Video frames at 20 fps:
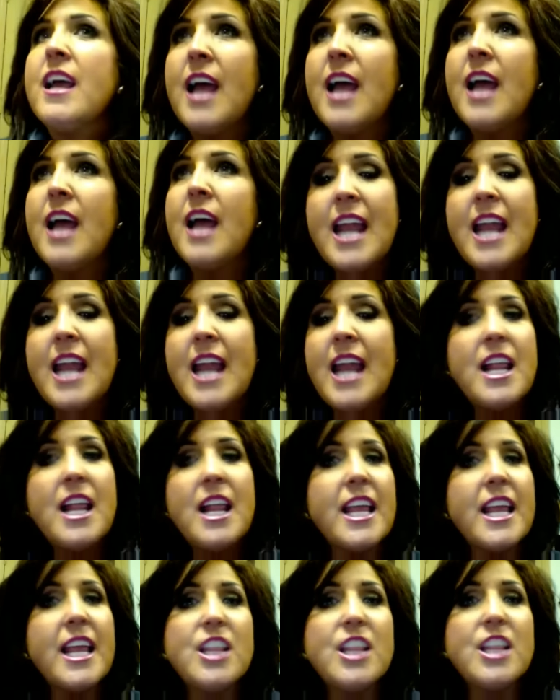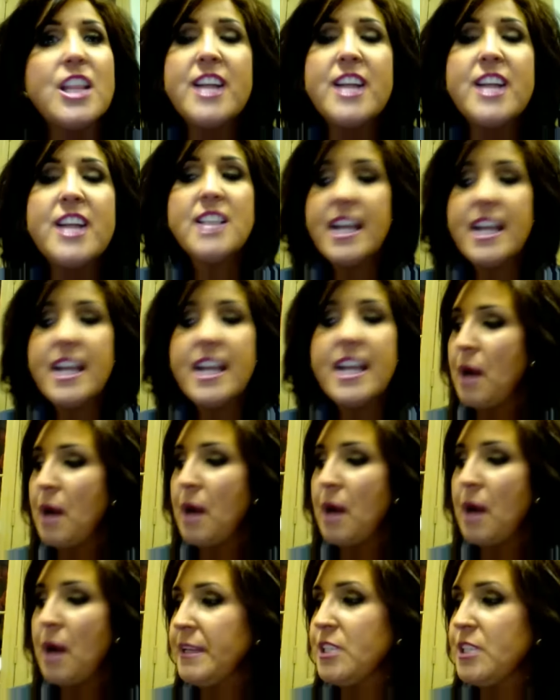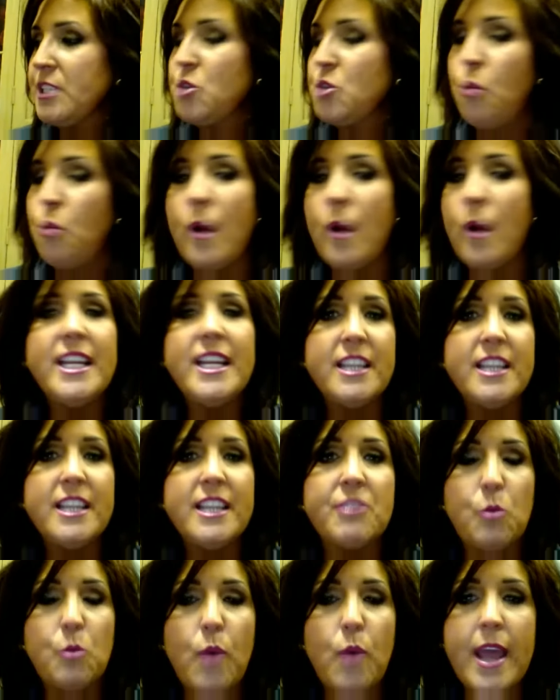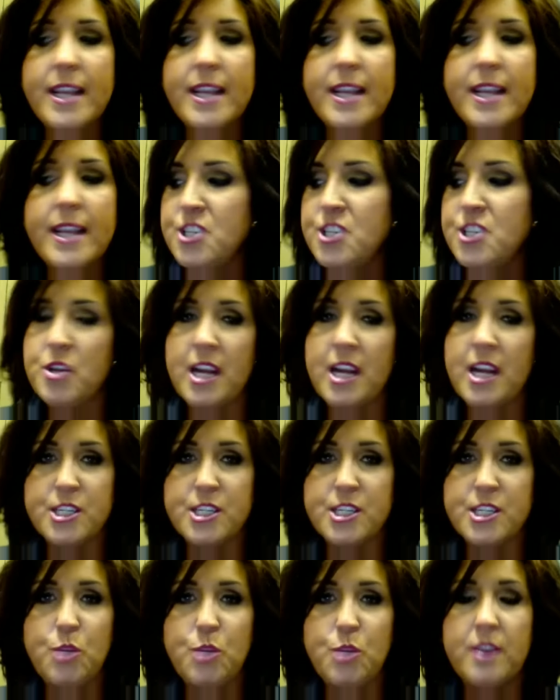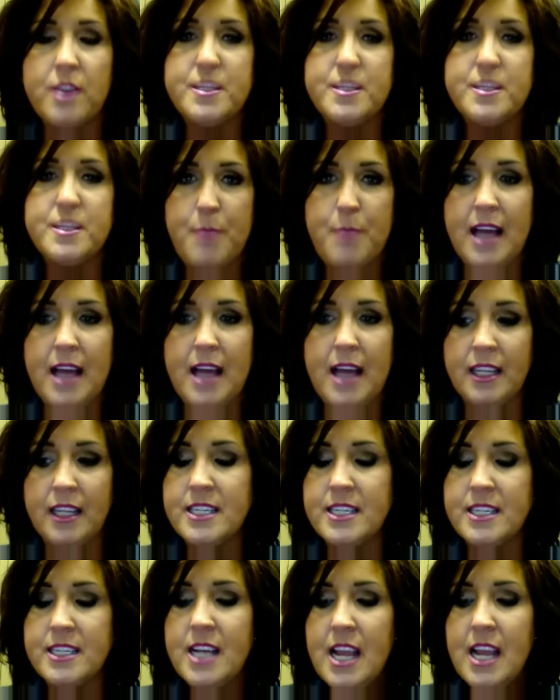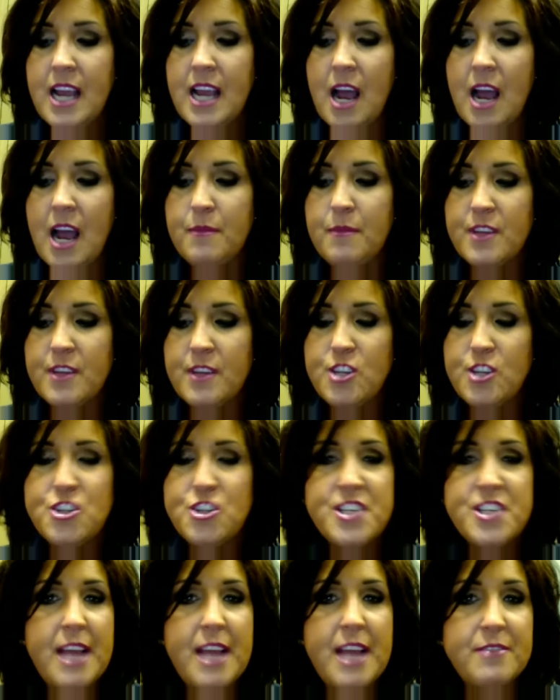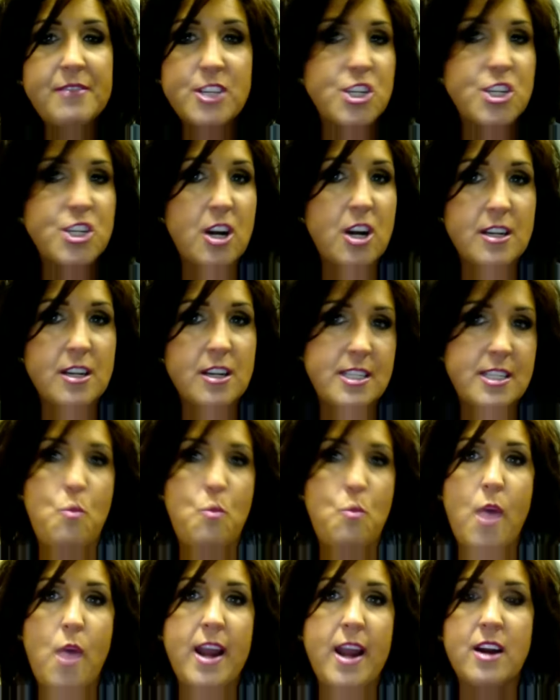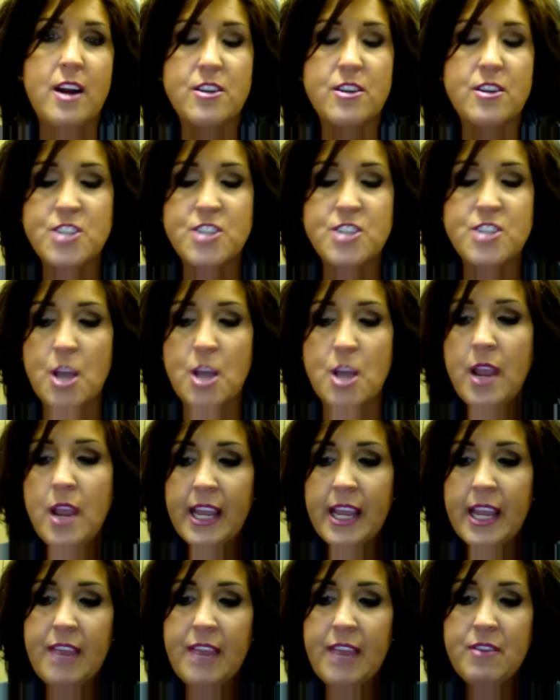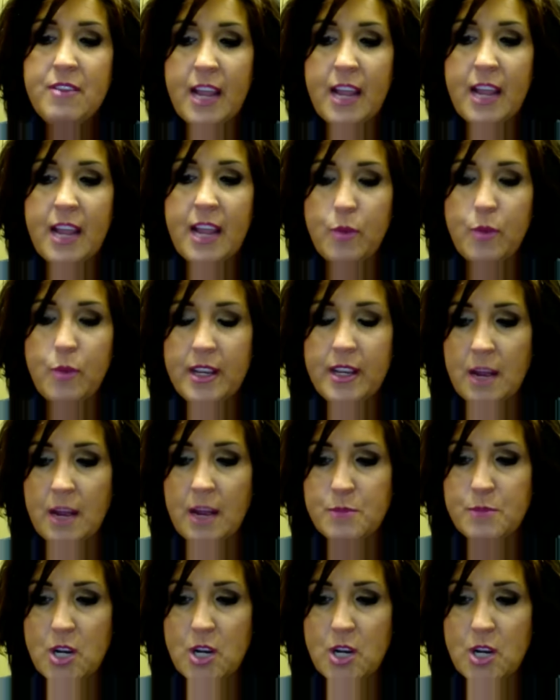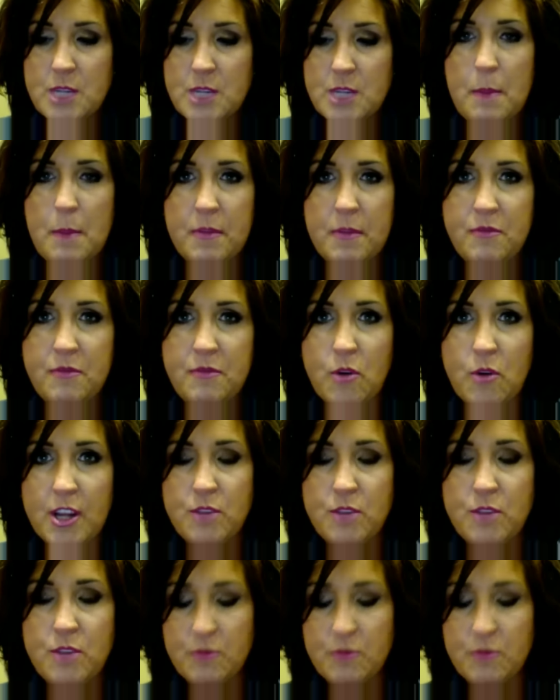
and like there's like probably 20 different ways that you can actually wear this palette. You just have to start somewhere. So even like we talked about before you